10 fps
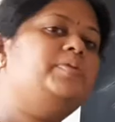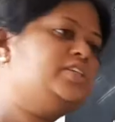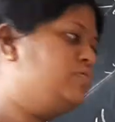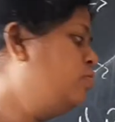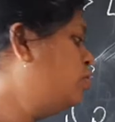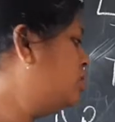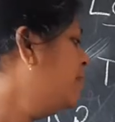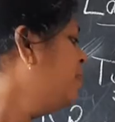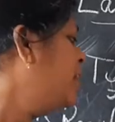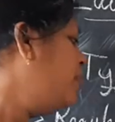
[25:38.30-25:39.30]
be smooth.
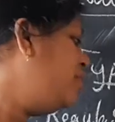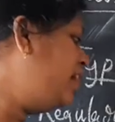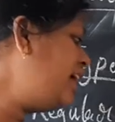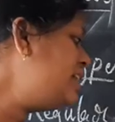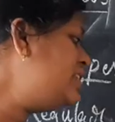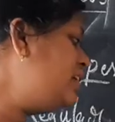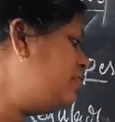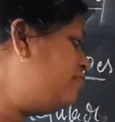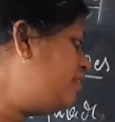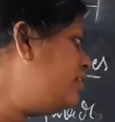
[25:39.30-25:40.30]
Whereas
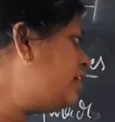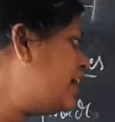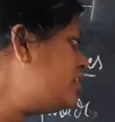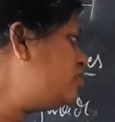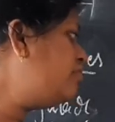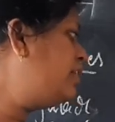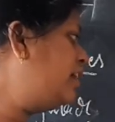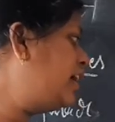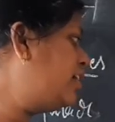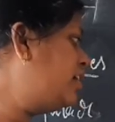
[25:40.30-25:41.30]
in case of
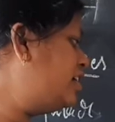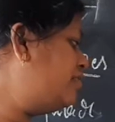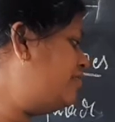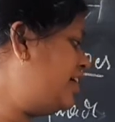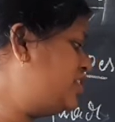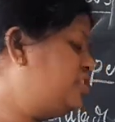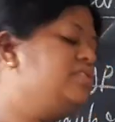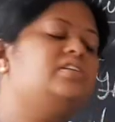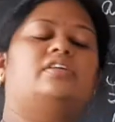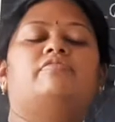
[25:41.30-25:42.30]
irregular
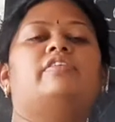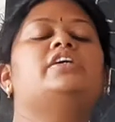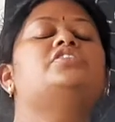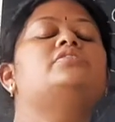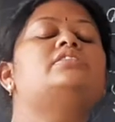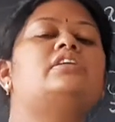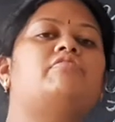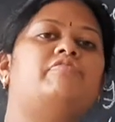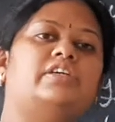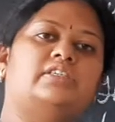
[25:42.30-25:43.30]
reflection, the reflection
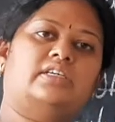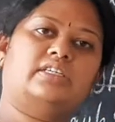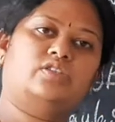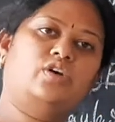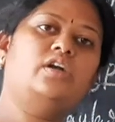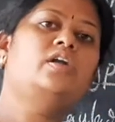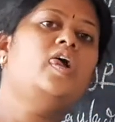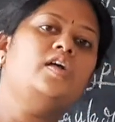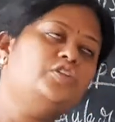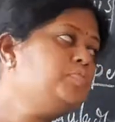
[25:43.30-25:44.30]
surface is not
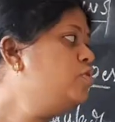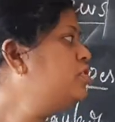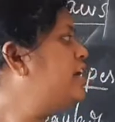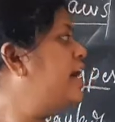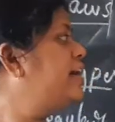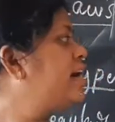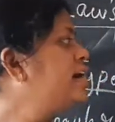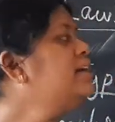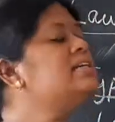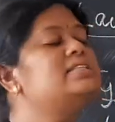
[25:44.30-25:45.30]
smooth and
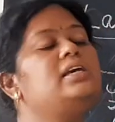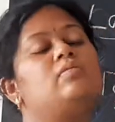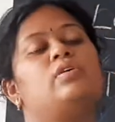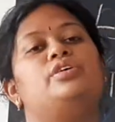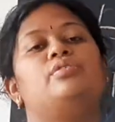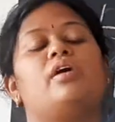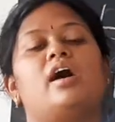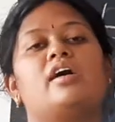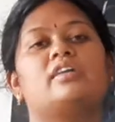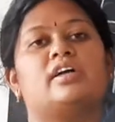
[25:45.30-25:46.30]
I is equal to
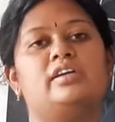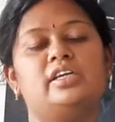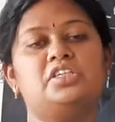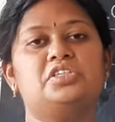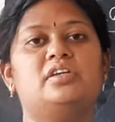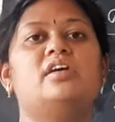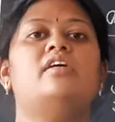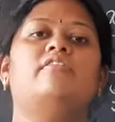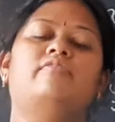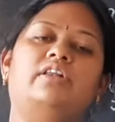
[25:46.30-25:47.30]
R condition
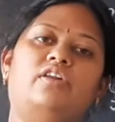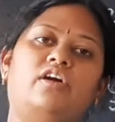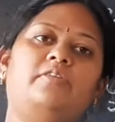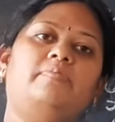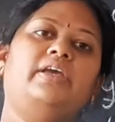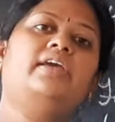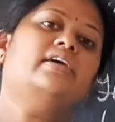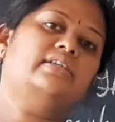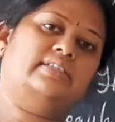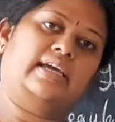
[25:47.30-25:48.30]
will not be
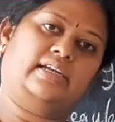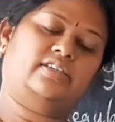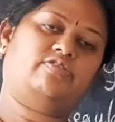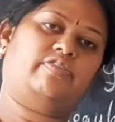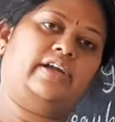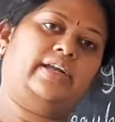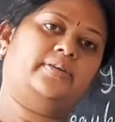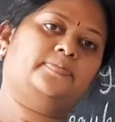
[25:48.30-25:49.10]
satisfied.